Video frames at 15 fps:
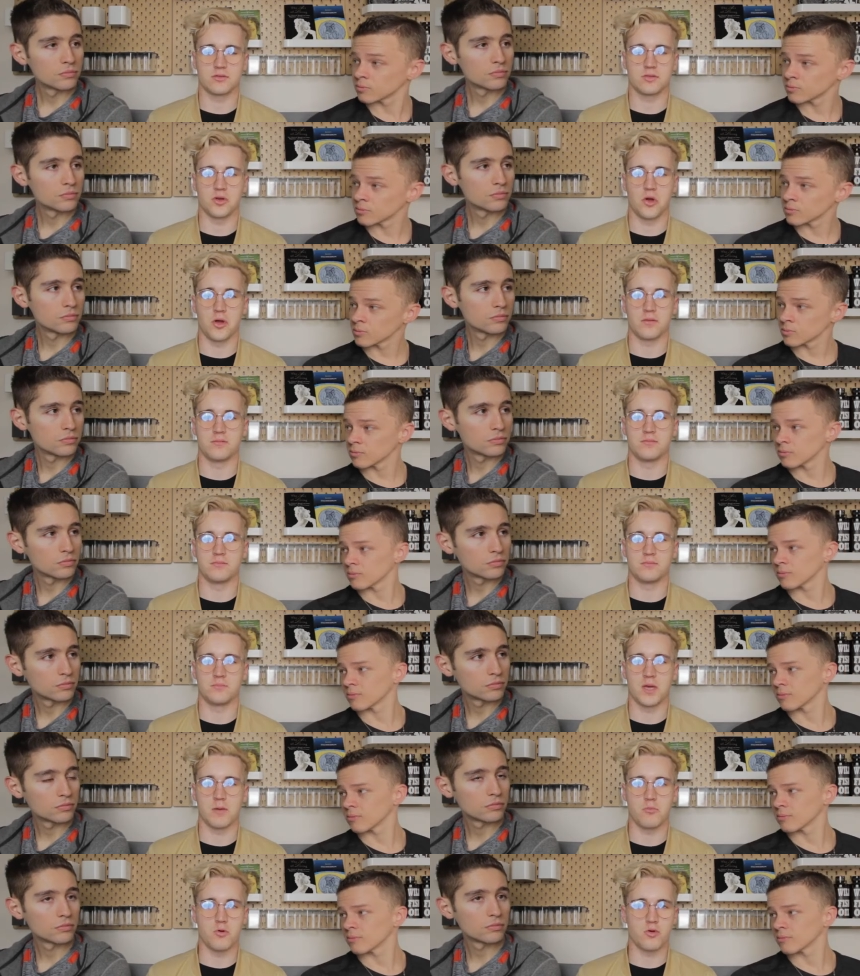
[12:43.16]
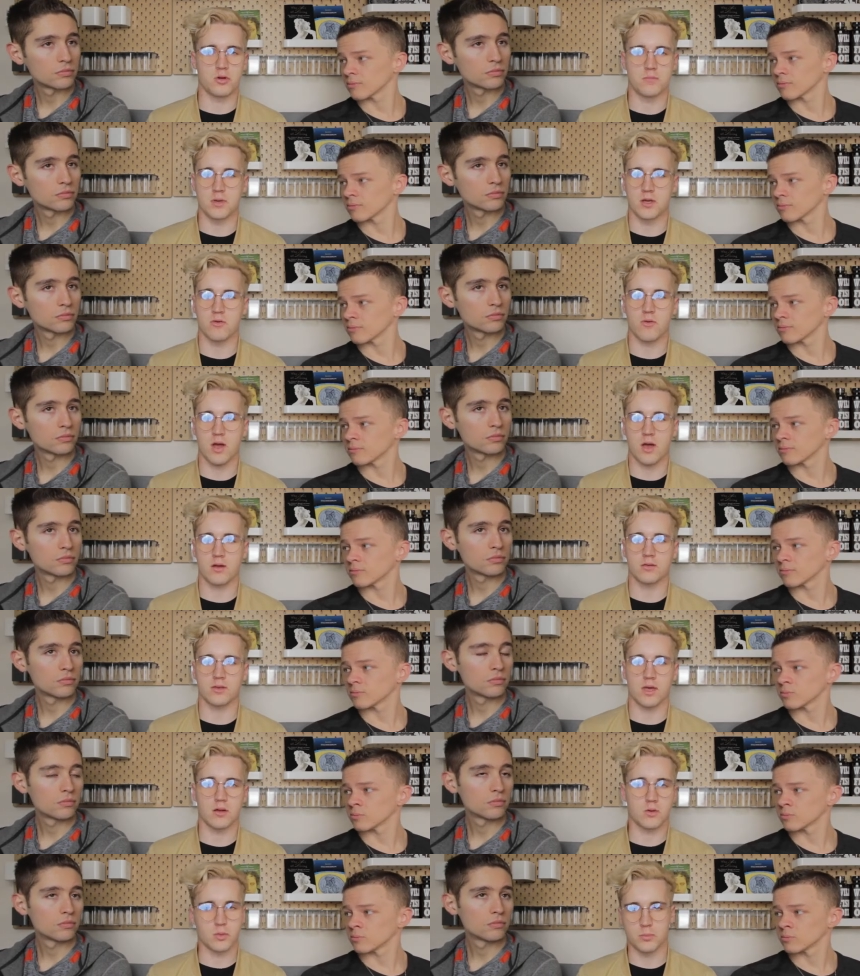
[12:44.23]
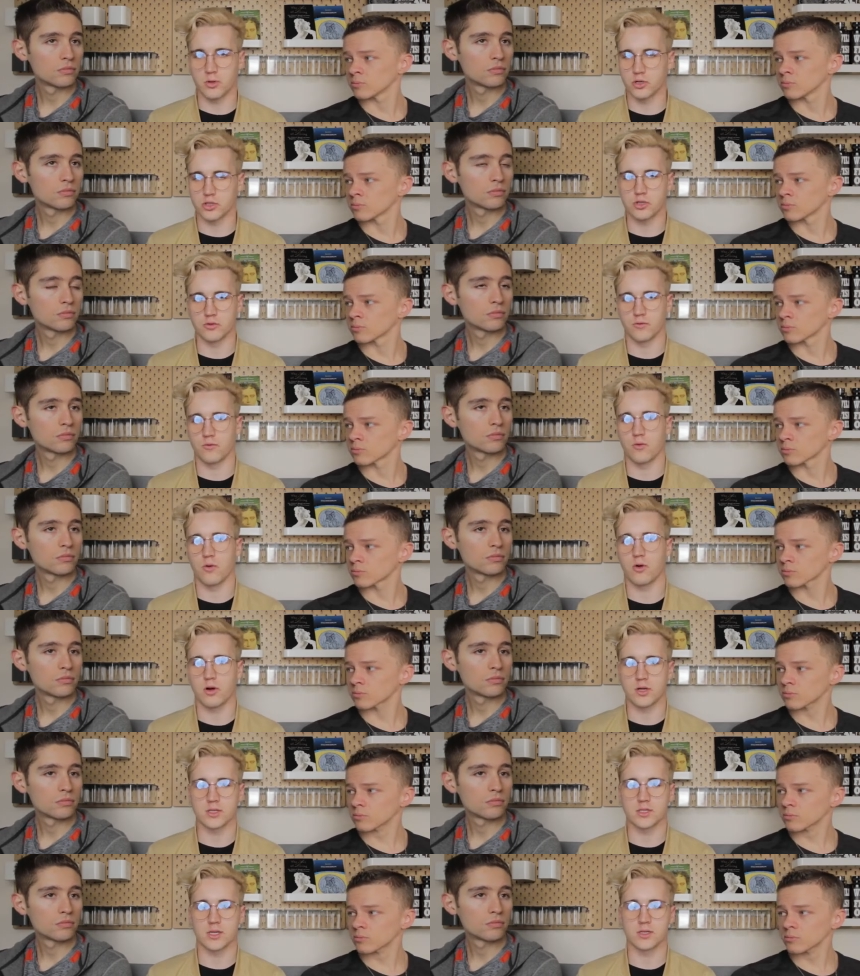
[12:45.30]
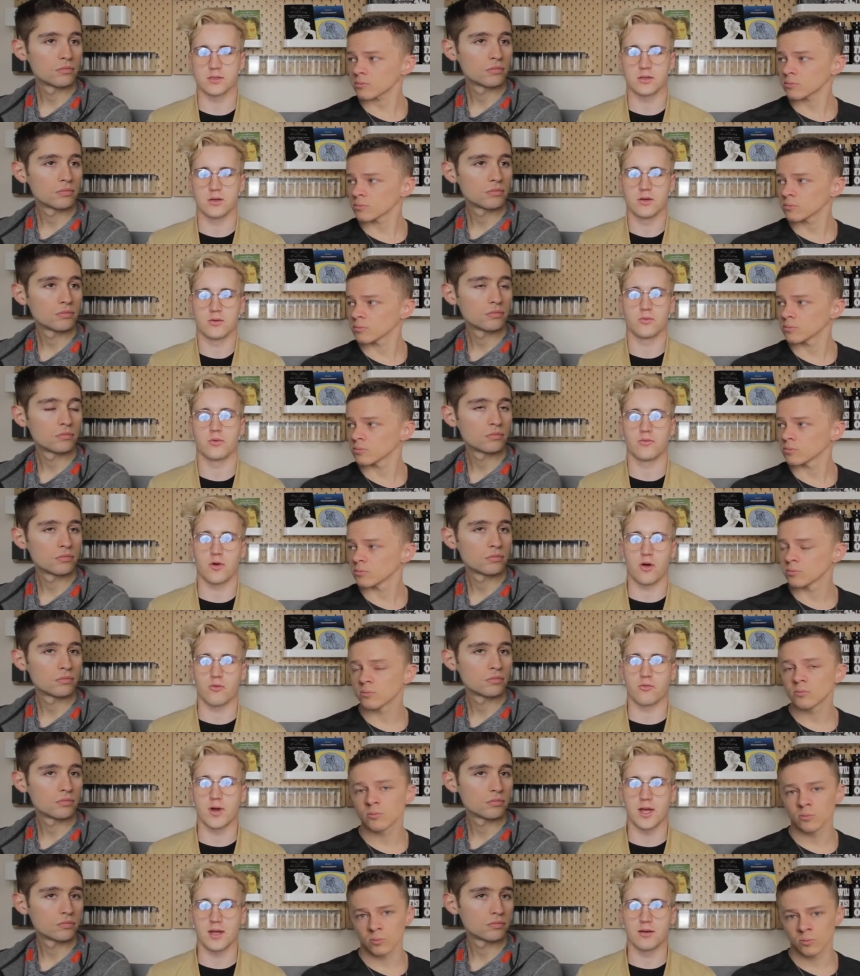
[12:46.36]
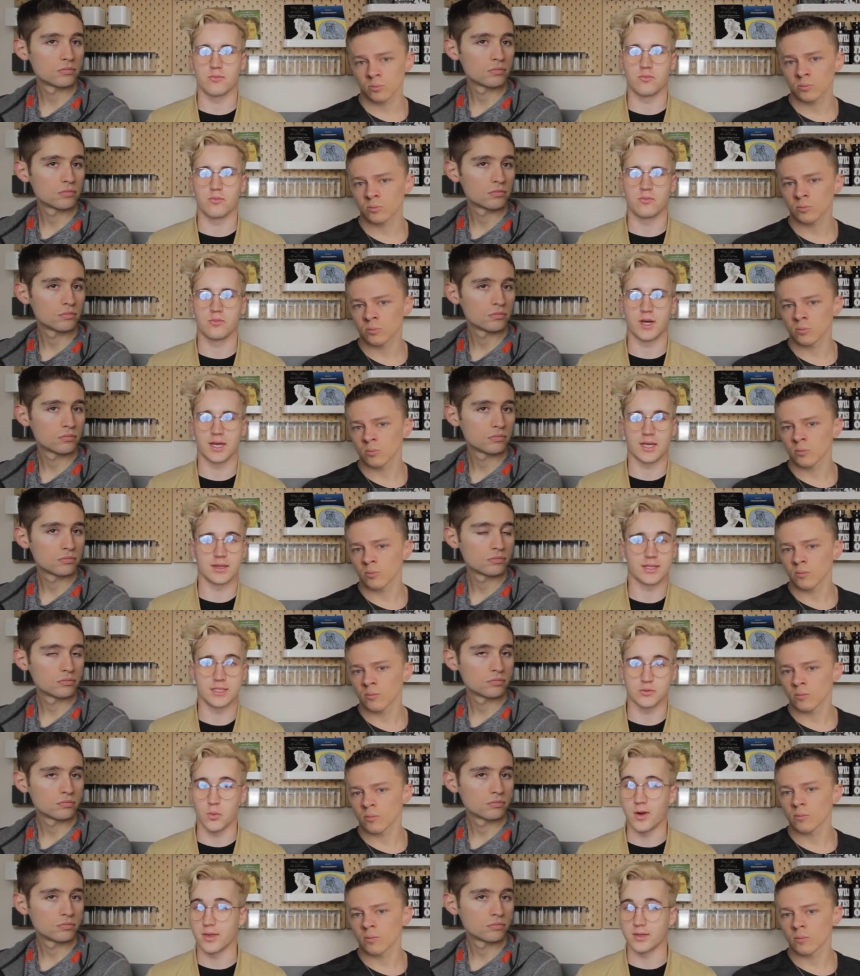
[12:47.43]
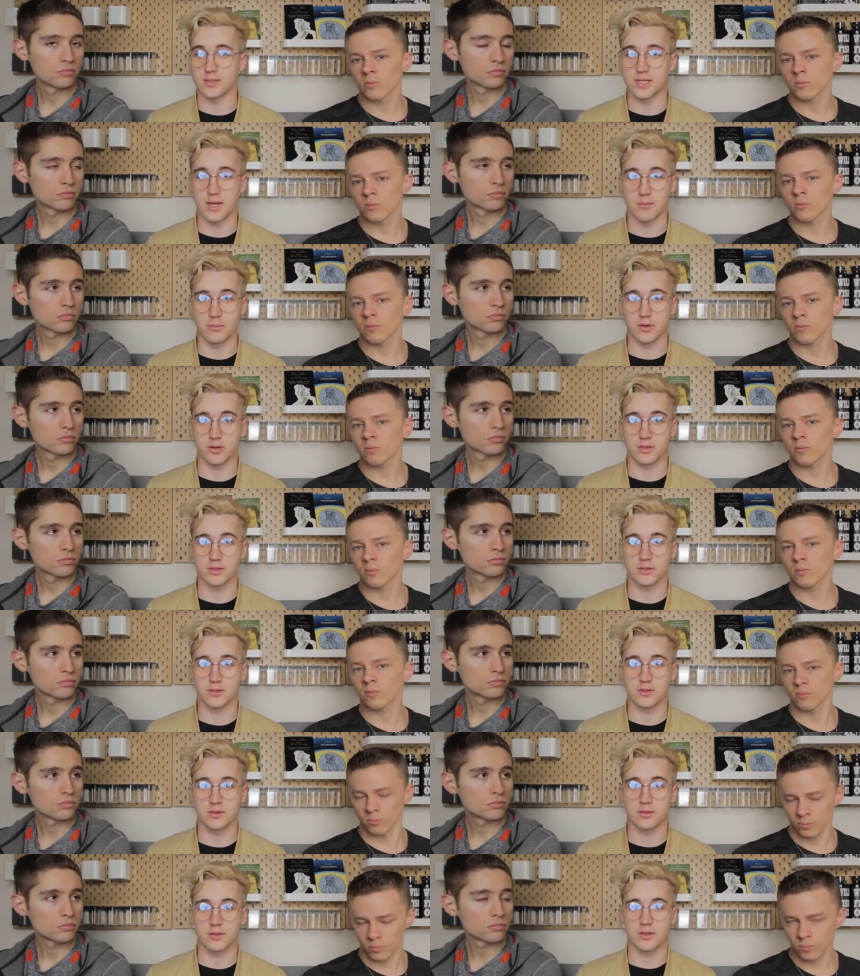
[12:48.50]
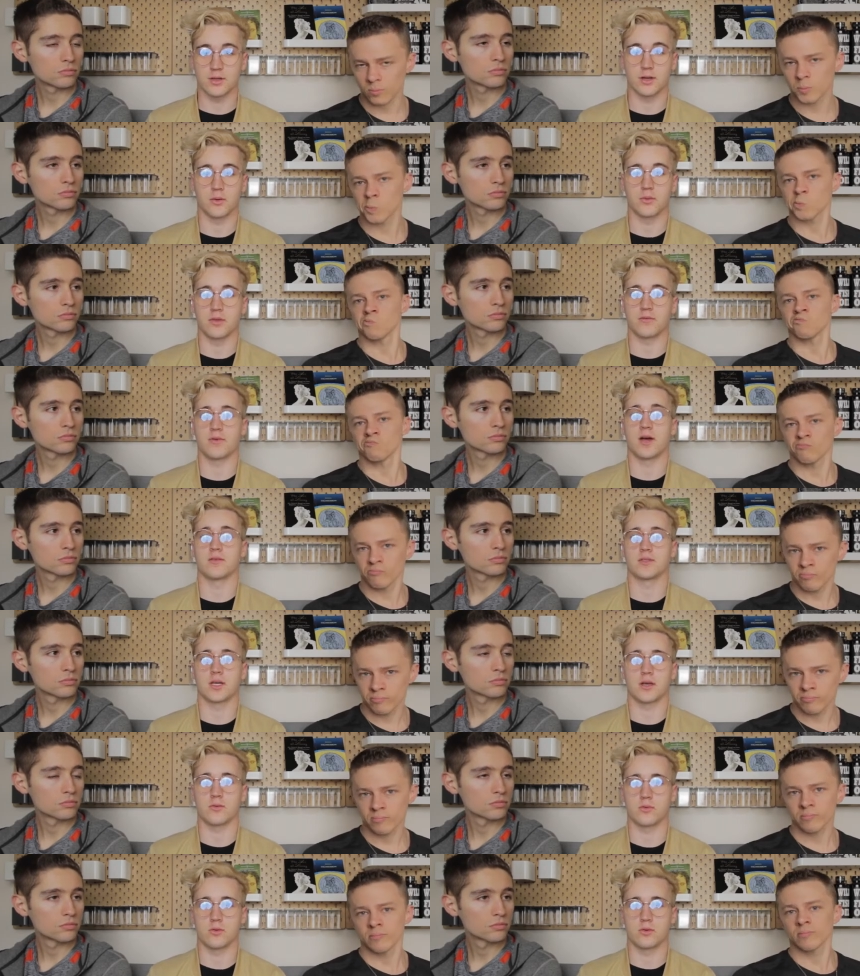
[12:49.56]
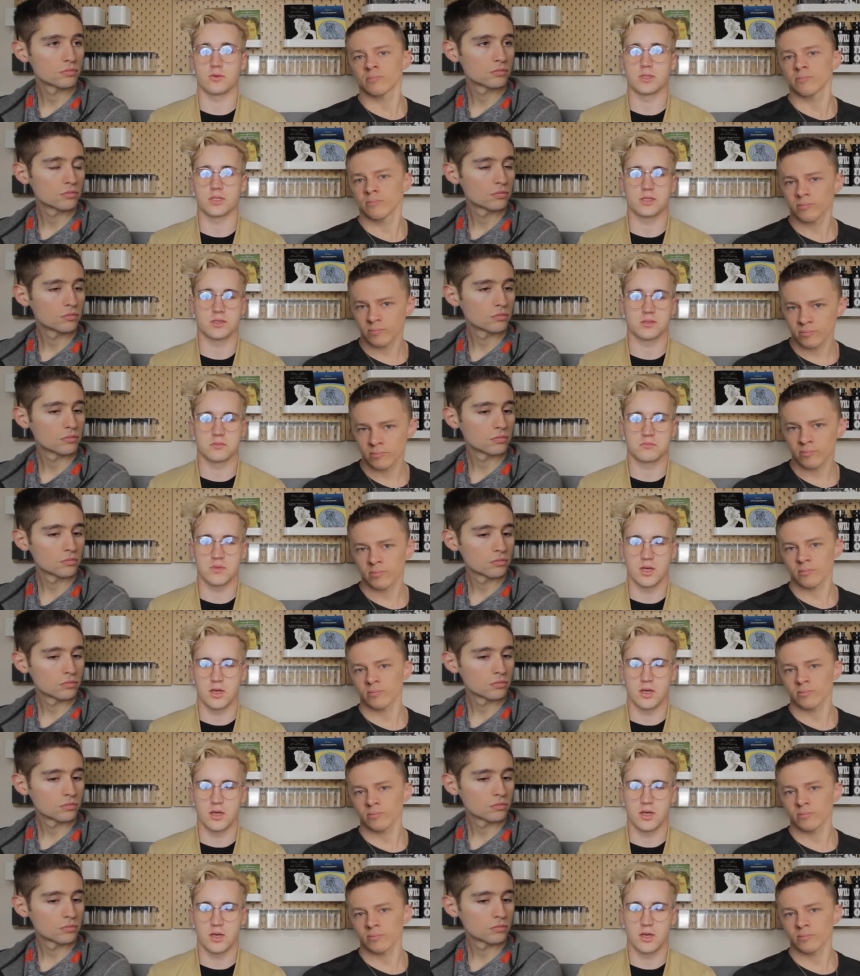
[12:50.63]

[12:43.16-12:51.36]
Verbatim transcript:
Speaker 1: good people to be around that will push you forward is because we've all read like at least one of the same books mm-hmm. uh, with the five second rule, which is,